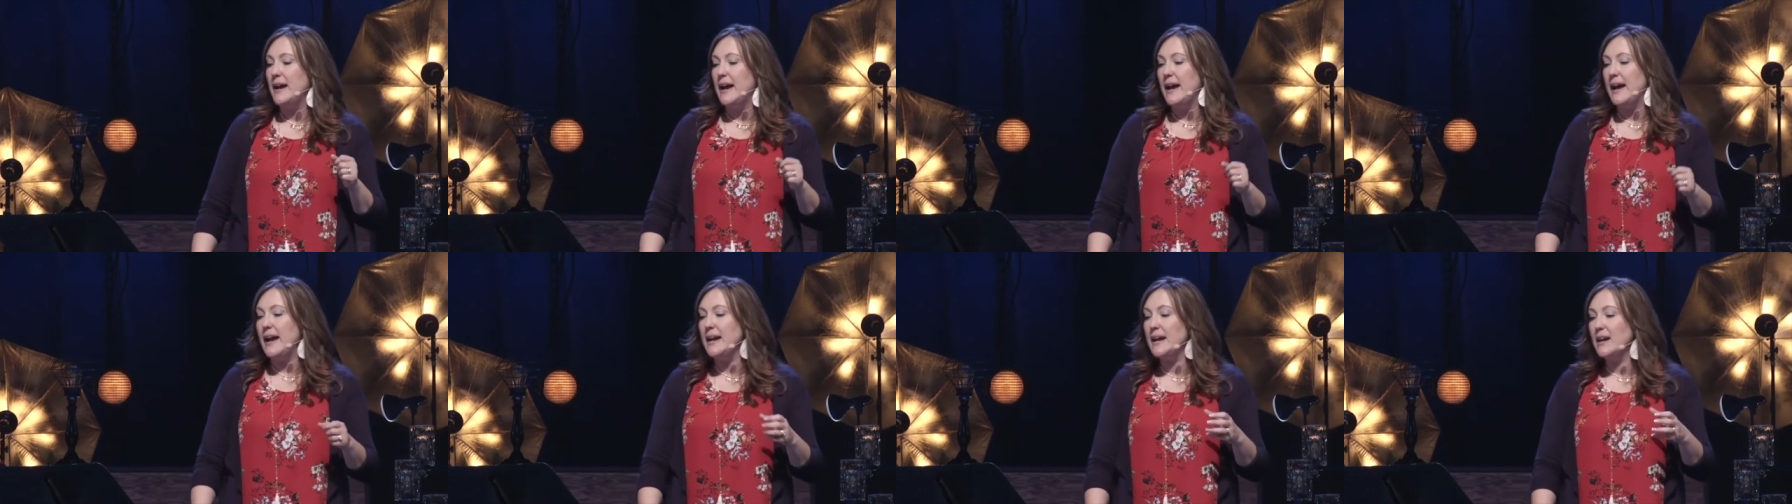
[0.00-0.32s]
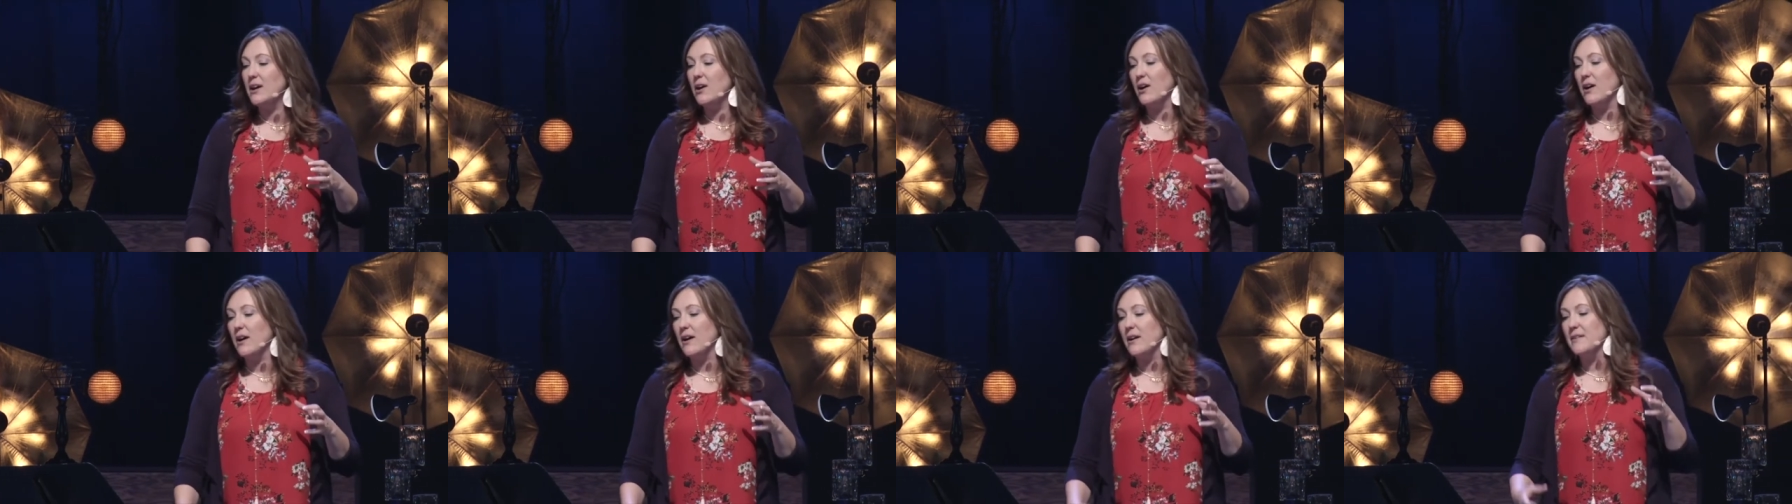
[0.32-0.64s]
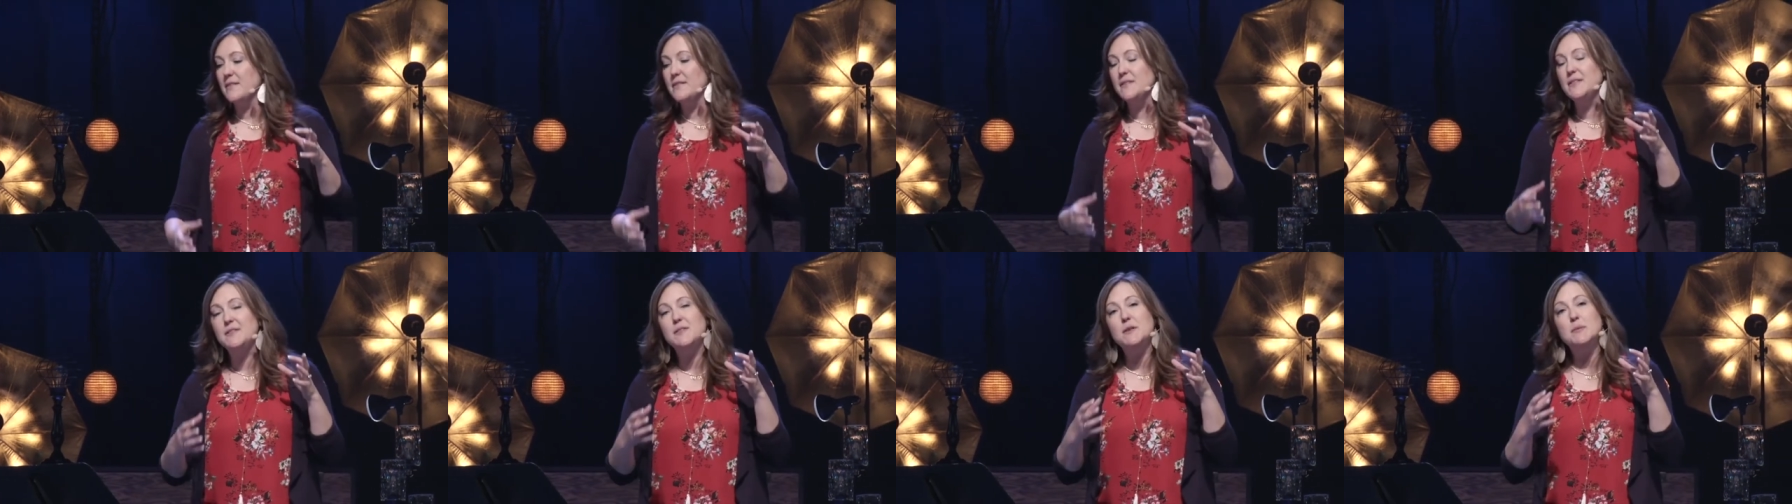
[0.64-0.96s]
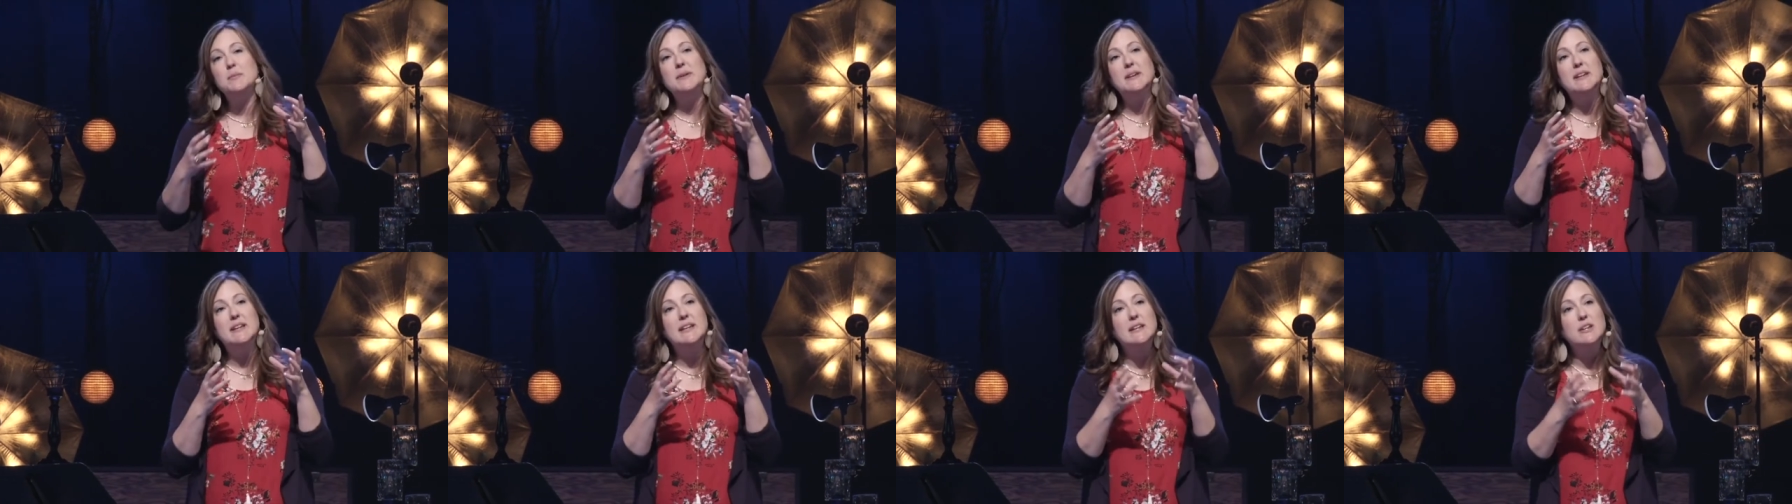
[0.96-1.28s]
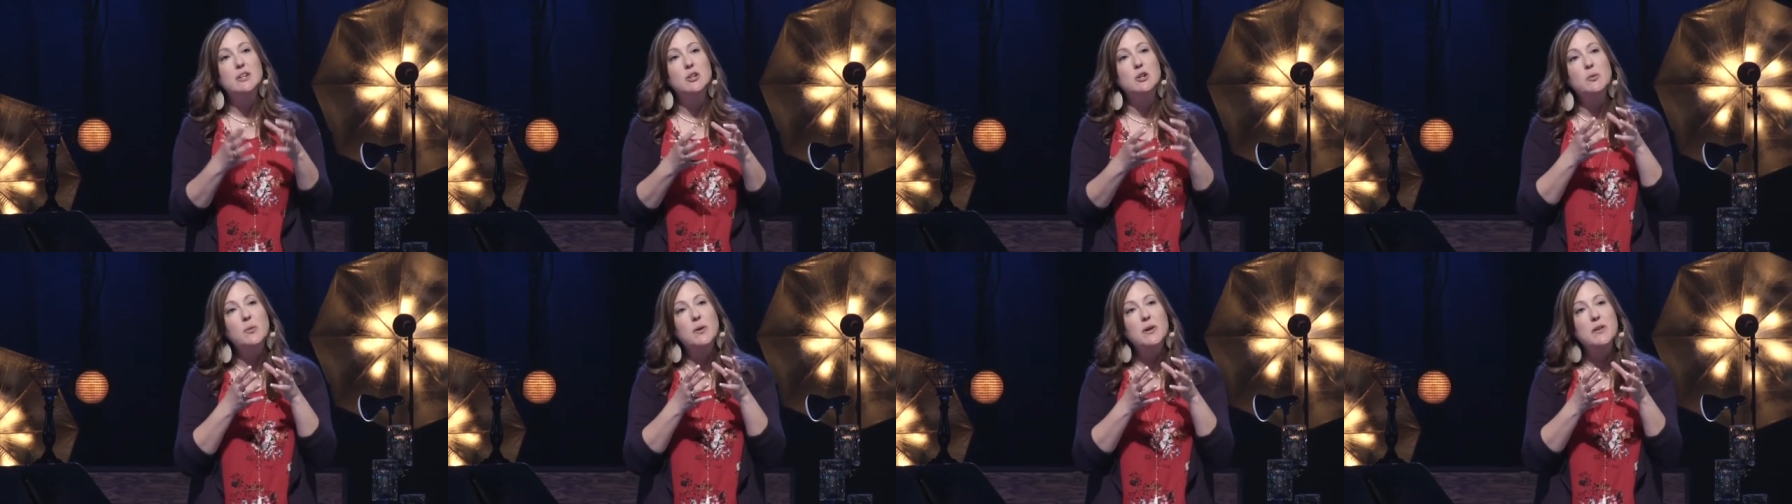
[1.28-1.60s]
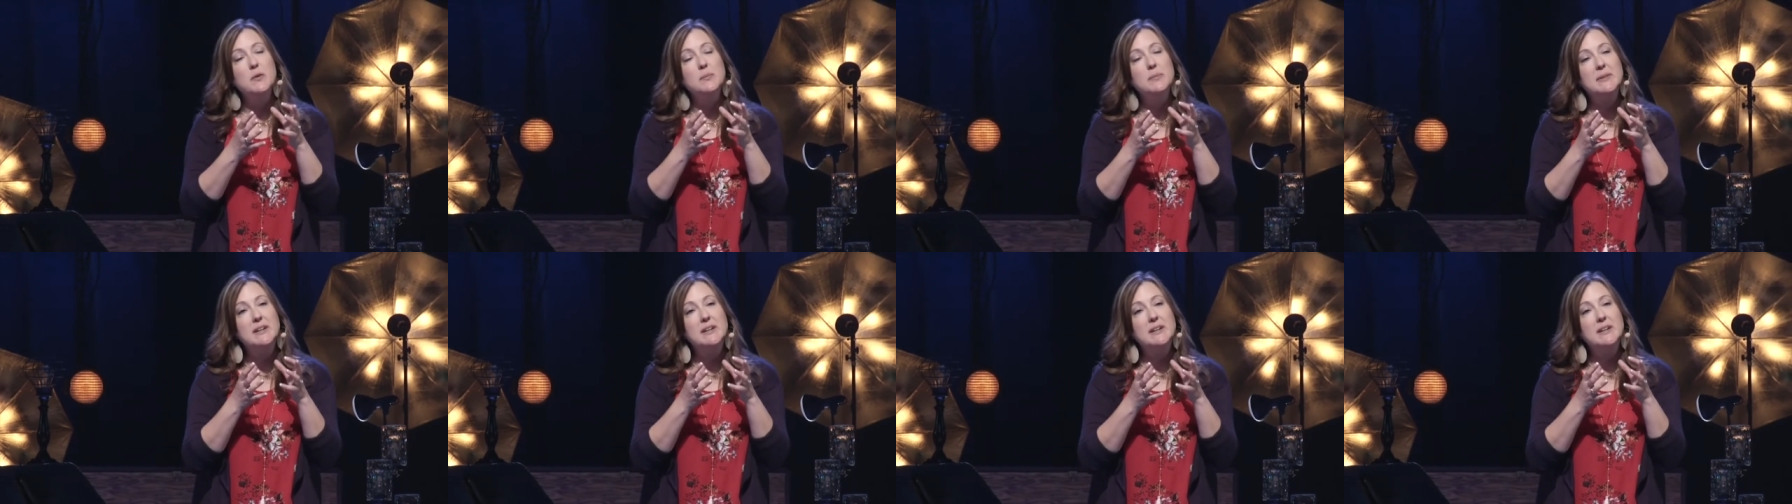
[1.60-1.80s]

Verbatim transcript: Hagar, the, you are the